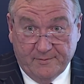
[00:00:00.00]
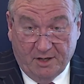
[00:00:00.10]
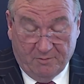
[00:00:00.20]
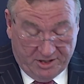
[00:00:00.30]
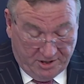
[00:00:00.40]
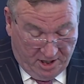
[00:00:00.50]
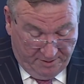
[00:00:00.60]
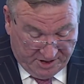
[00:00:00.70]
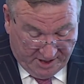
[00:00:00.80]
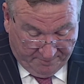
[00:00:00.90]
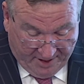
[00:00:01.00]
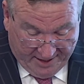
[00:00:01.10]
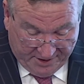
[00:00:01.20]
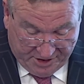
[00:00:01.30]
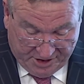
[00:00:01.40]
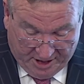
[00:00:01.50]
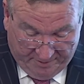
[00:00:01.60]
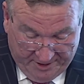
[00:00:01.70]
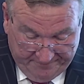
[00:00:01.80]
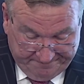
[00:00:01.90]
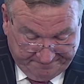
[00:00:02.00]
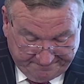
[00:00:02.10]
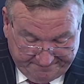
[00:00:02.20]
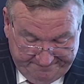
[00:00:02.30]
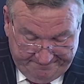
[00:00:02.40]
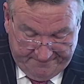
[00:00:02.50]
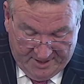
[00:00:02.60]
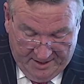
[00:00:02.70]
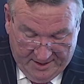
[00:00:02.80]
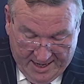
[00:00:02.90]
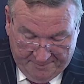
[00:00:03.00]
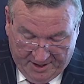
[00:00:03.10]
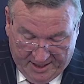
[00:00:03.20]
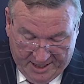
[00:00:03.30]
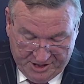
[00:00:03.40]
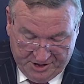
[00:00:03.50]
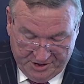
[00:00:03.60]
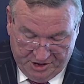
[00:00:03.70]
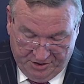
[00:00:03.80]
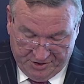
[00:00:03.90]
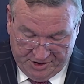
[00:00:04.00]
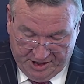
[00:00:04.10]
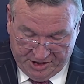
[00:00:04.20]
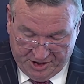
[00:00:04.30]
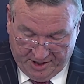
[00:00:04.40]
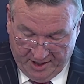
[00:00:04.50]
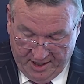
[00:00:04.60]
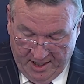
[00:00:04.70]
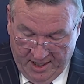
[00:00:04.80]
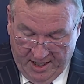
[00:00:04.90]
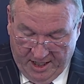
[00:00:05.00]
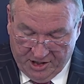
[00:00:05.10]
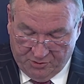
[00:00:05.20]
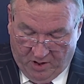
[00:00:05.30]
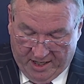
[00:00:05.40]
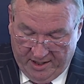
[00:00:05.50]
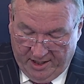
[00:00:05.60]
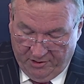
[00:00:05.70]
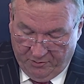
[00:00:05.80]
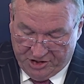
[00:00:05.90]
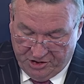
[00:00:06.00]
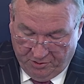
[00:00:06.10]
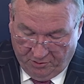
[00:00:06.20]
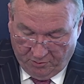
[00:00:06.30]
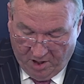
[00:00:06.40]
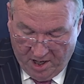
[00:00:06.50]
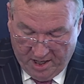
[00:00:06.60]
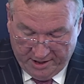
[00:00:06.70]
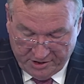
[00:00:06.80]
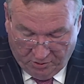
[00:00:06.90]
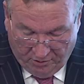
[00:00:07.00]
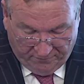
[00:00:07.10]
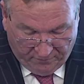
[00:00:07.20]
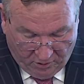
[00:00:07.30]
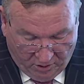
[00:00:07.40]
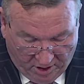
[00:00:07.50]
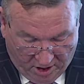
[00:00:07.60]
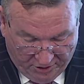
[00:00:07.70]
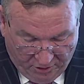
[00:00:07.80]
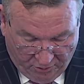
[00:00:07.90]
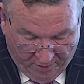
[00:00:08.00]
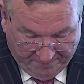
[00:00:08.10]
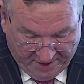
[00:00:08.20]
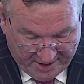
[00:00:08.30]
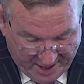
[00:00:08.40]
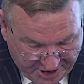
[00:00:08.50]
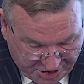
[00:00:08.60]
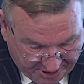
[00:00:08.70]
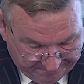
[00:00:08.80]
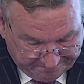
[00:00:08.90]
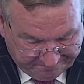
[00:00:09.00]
My time is up, ladies and gentlemen. The application's jurisdiction is one in which you will rise or fall on your reputation.